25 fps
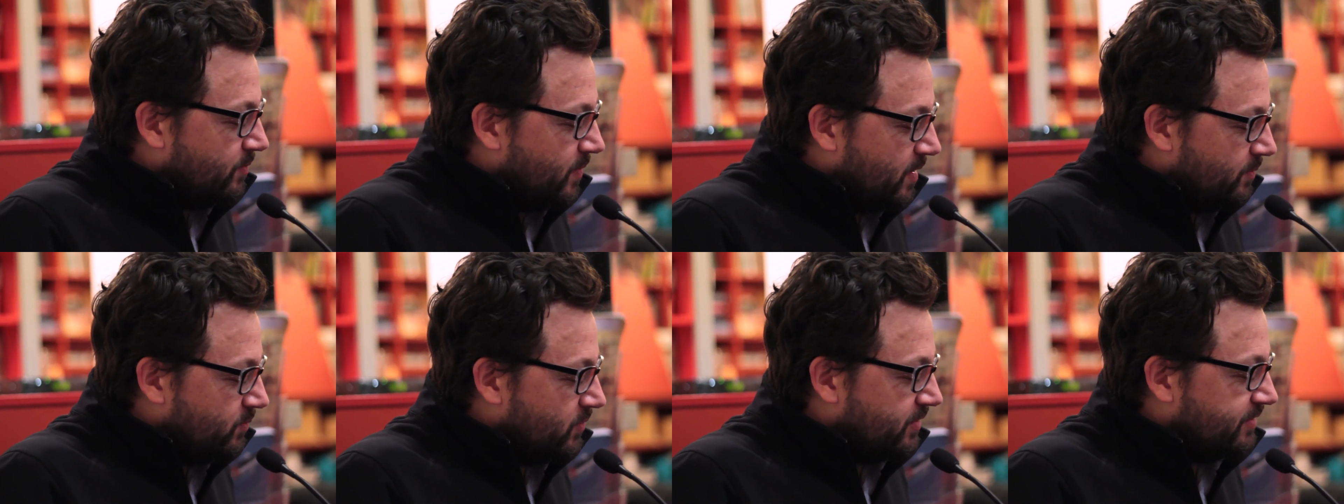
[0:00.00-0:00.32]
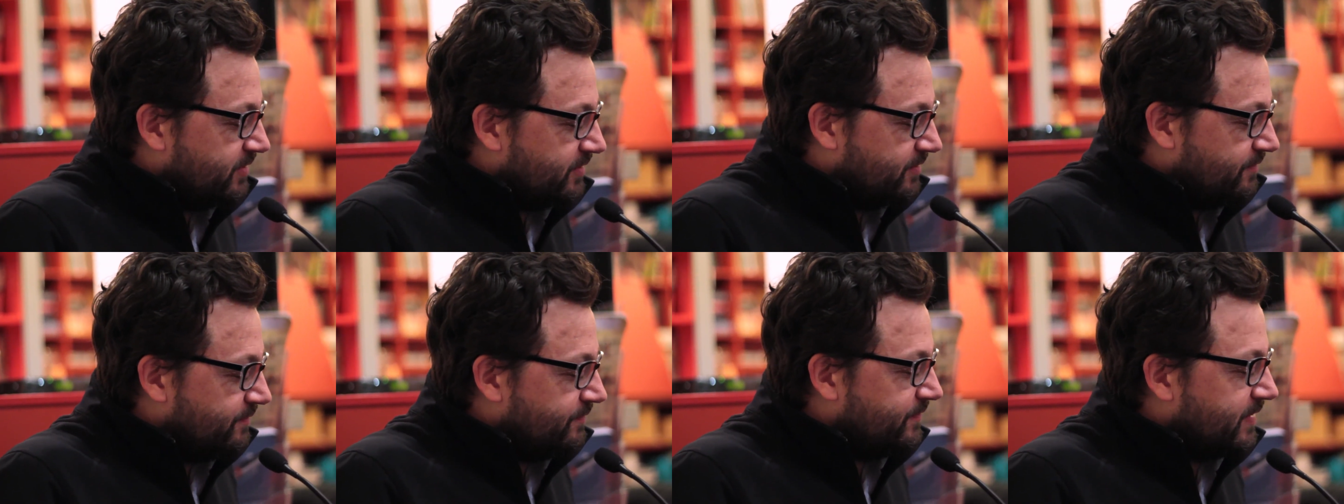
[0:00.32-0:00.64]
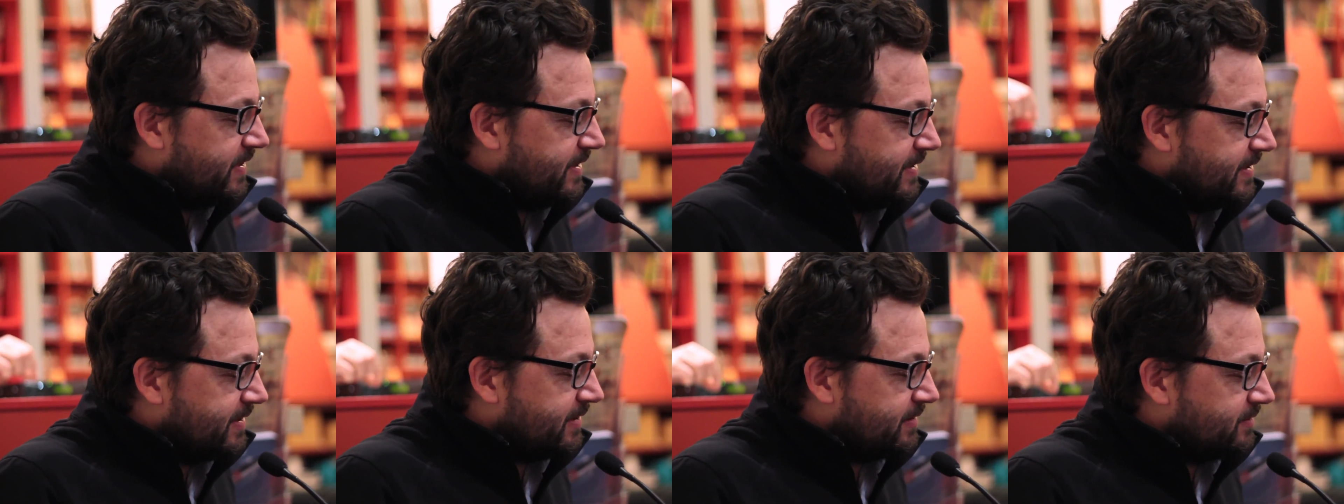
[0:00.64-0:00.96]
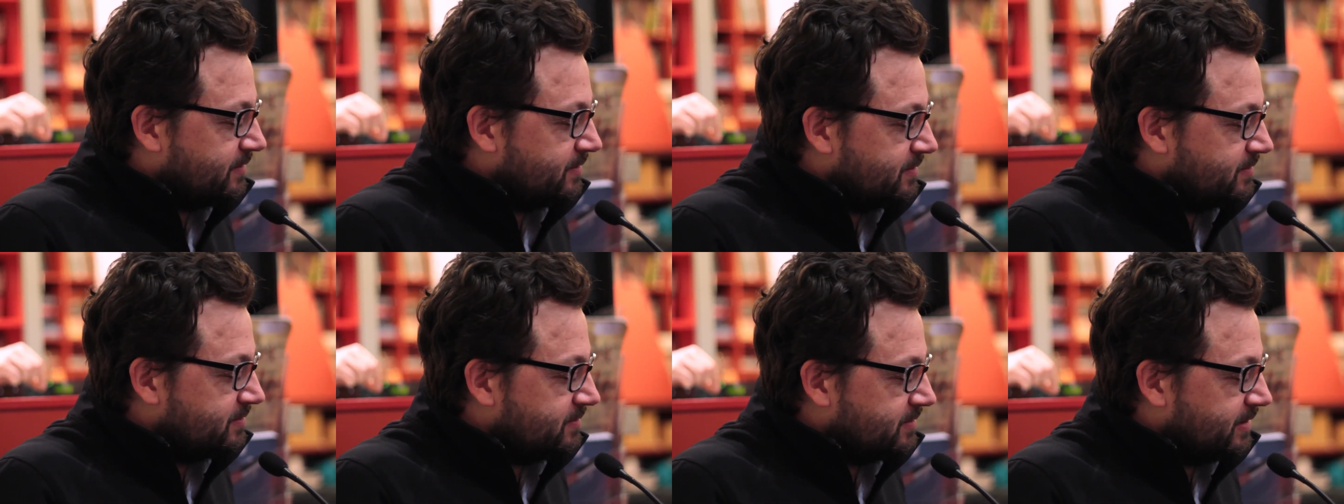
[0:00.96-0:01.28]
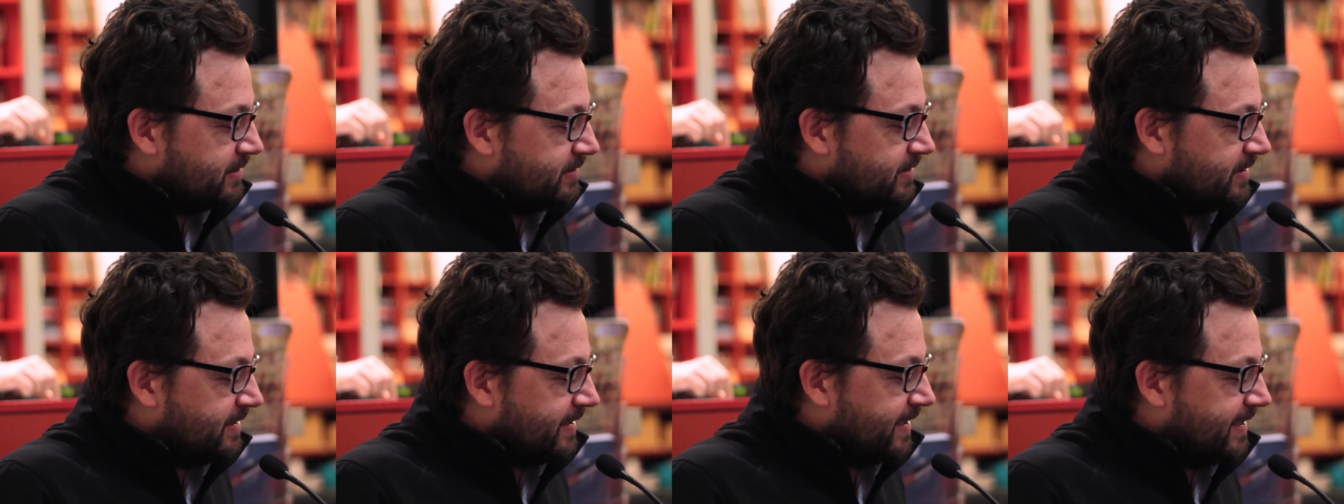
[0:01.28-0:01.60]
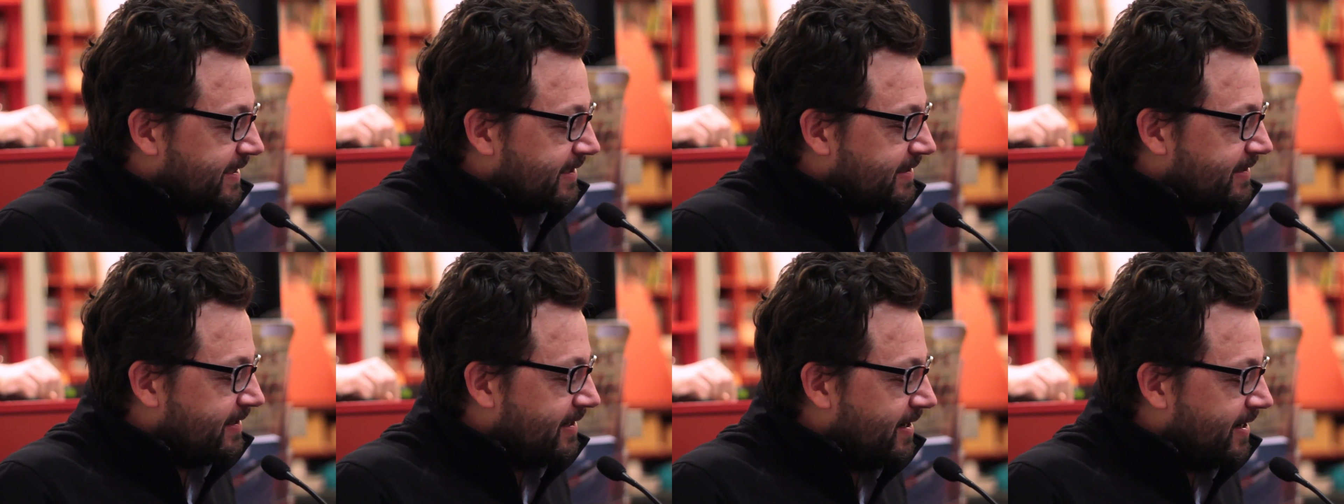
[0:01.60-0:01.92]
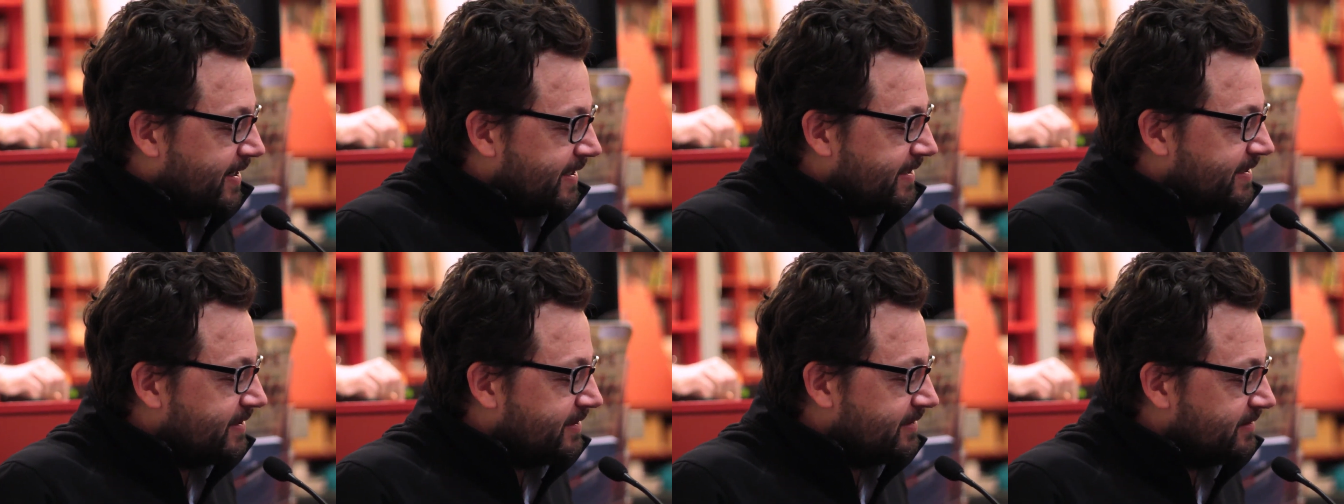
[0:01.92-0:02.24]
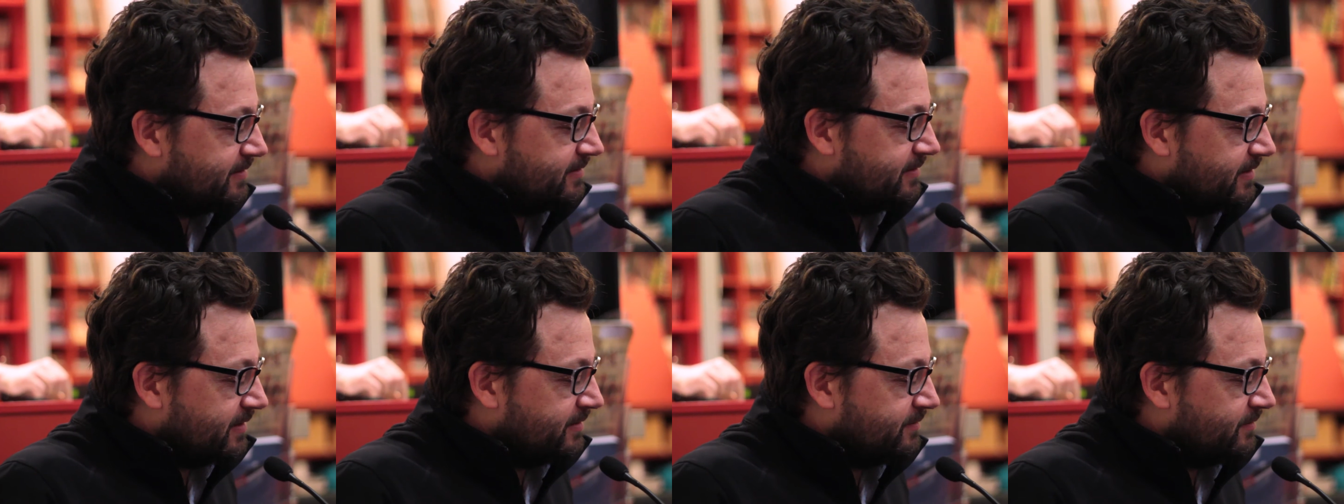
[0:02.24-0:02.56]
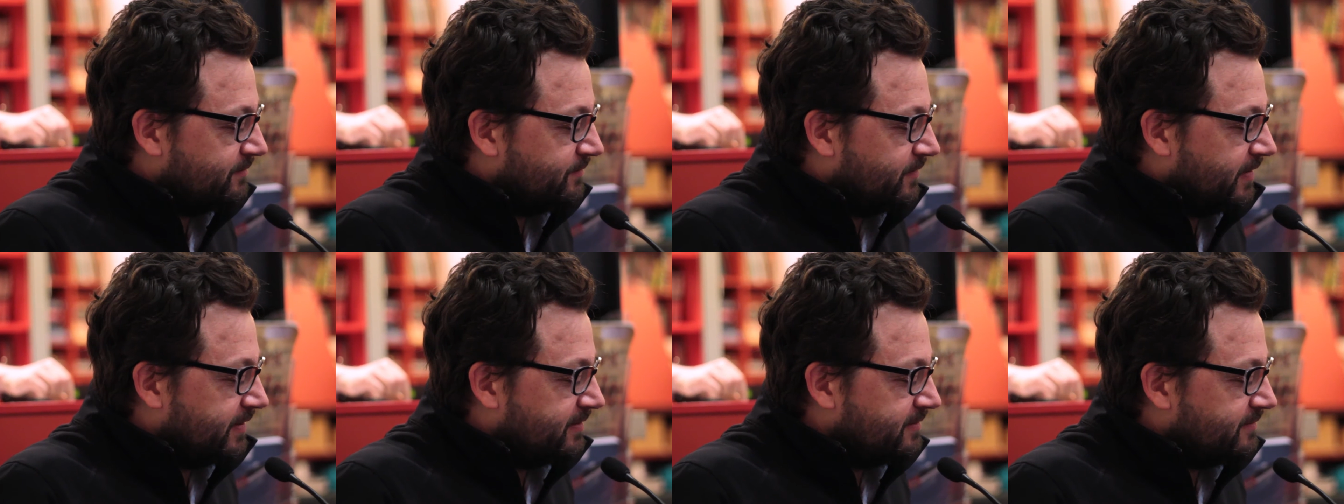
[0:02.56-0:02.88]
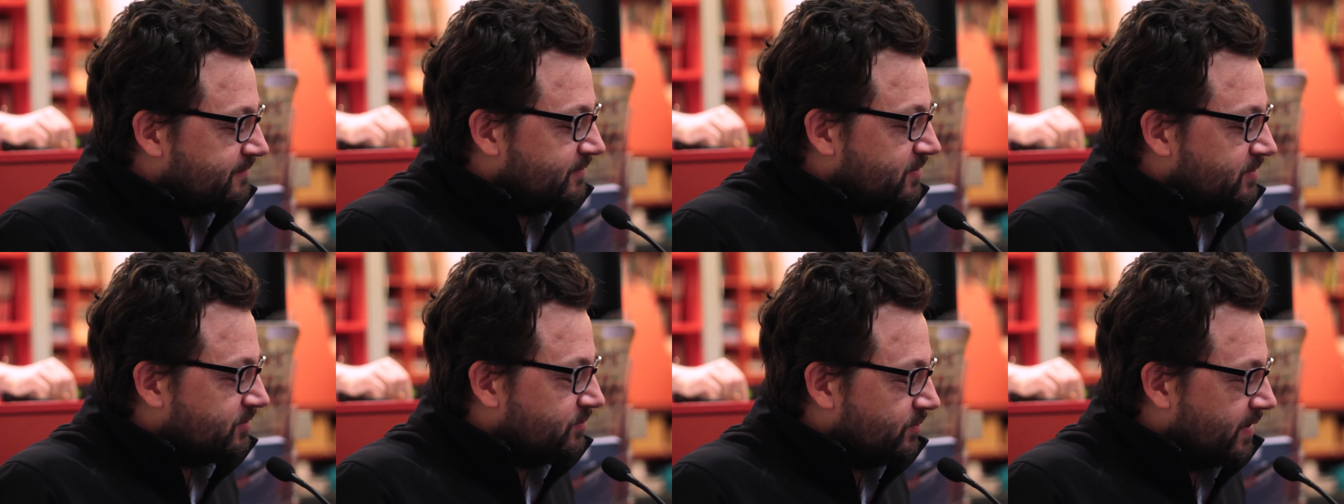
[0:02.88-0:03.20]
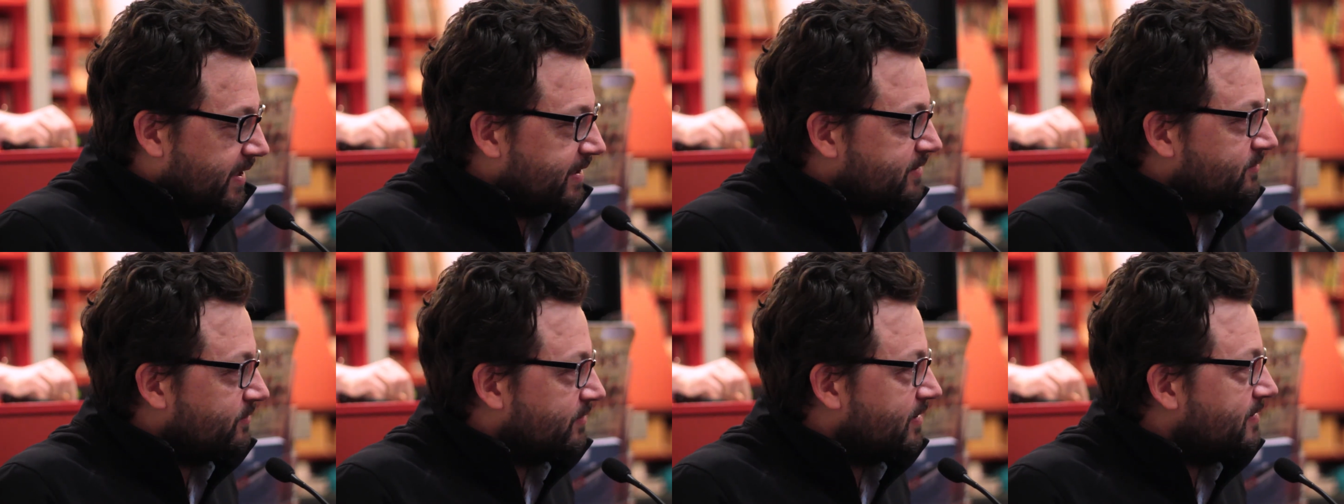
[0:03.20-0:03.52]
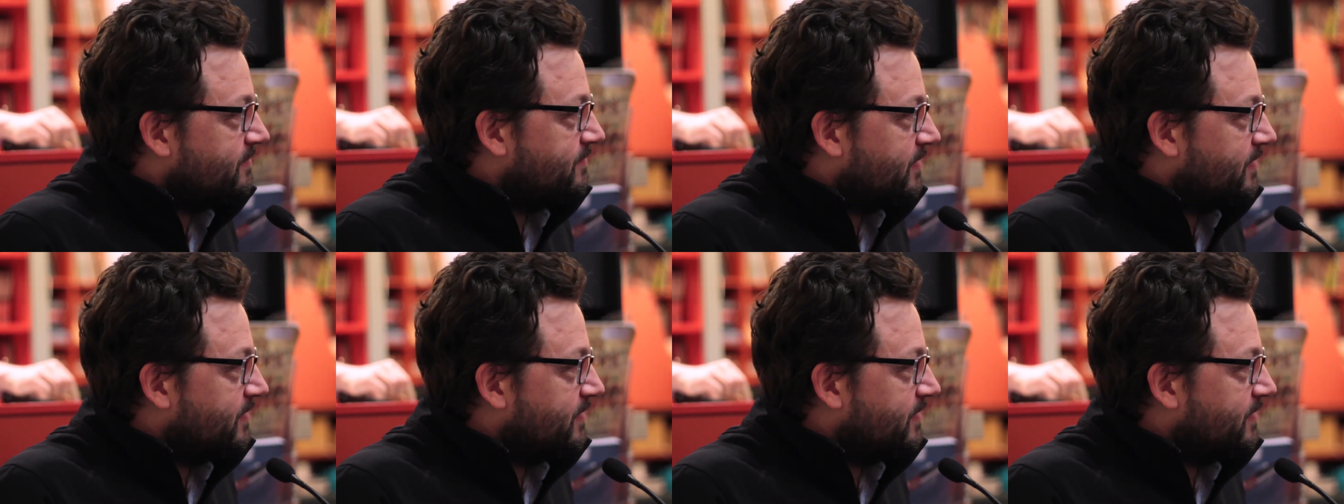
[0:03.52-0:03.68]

Lacan thing, or things like that,